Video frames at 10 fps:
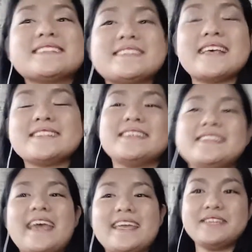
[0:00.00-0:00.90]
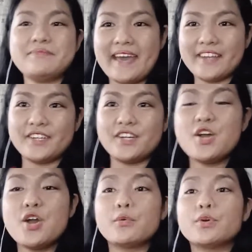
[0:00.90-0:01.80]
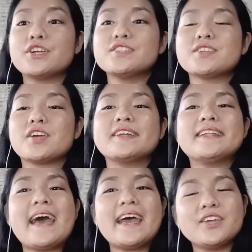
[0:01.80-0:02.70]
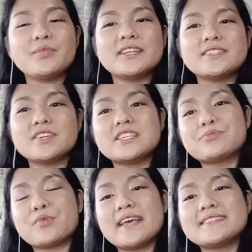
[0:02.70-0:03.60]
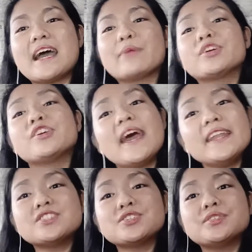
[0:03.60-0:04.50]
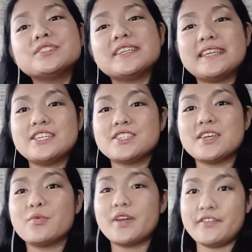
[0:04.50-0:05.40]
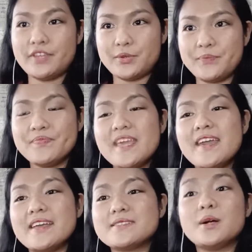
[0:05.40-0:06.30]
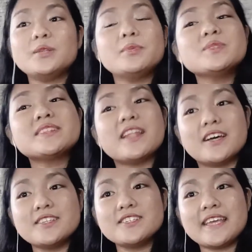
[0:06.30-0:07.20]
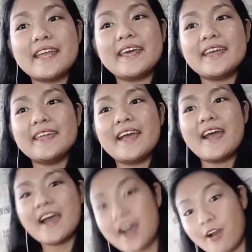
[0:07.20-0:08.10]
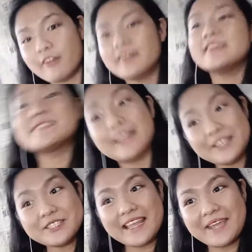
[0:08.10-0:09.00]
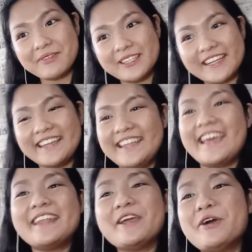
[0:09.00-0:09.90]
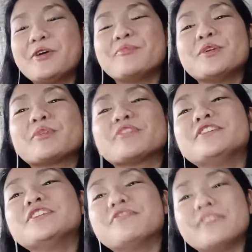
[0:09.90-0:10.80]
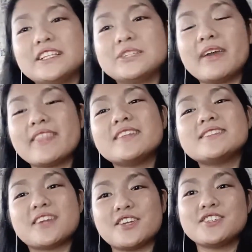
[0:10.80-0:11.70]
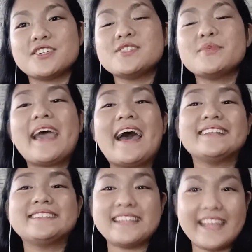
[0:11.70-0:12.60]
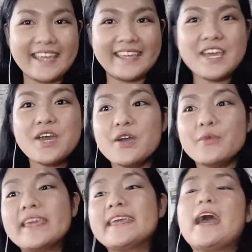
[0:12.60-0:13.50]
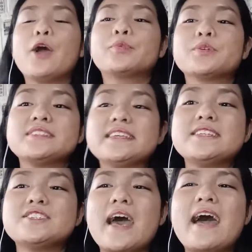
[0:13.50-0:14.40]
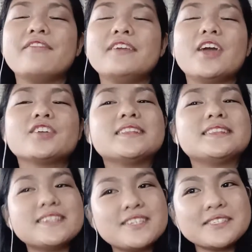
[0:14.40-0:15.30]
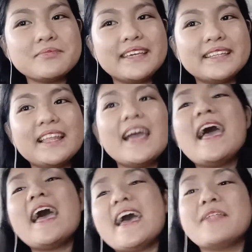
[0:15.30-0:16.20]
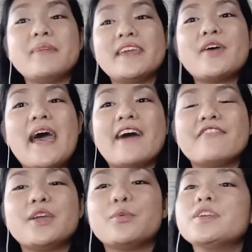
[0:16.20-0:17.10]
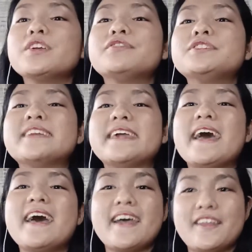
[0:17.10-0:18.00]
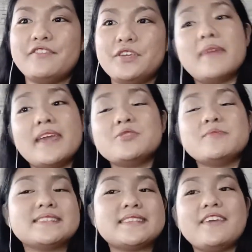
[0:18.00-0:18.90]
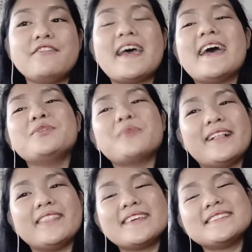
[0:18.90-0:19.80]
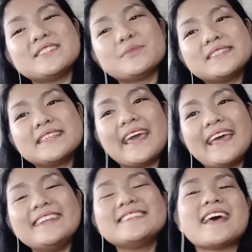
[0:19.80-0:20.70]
In any manner. Words are inadequate to express our gratitude to each one of you. It's almost lunch and it's lunchtime already, and I hope you were fulfilled by the discussions we had today. We can now proceed to having our delicious meal, and may you have a wonderful day ahead of you. May you be safe and well. This is once again Liza